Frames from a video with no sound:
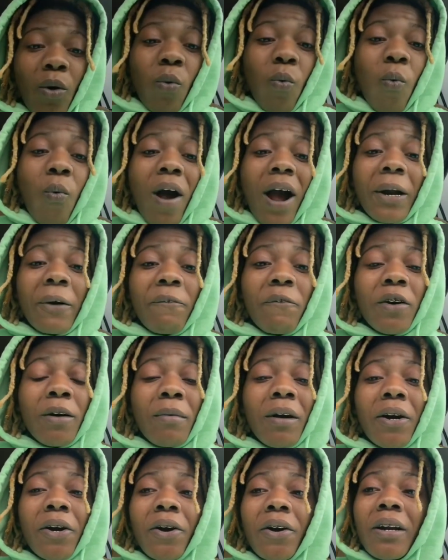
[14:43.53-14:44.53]
Why the fuck
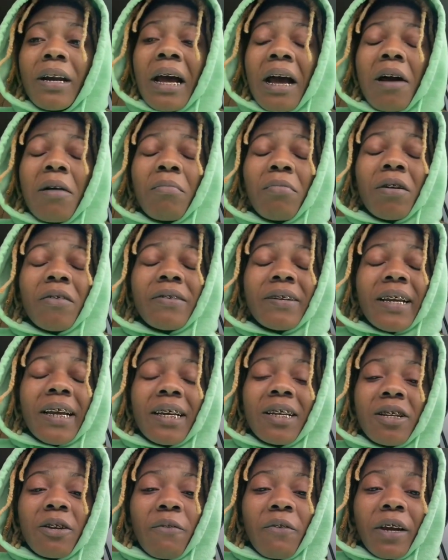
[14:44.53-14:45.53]
my girl dog breath
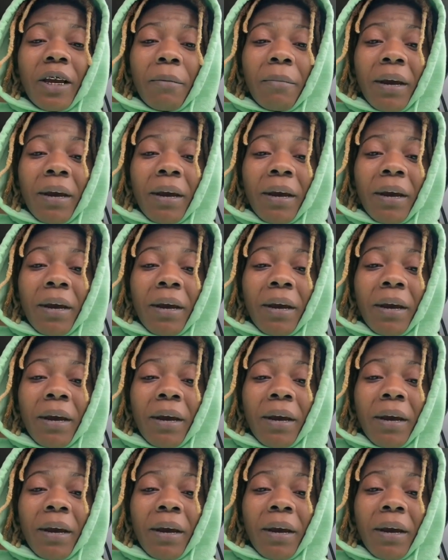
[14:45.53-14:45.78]
stinks so fucking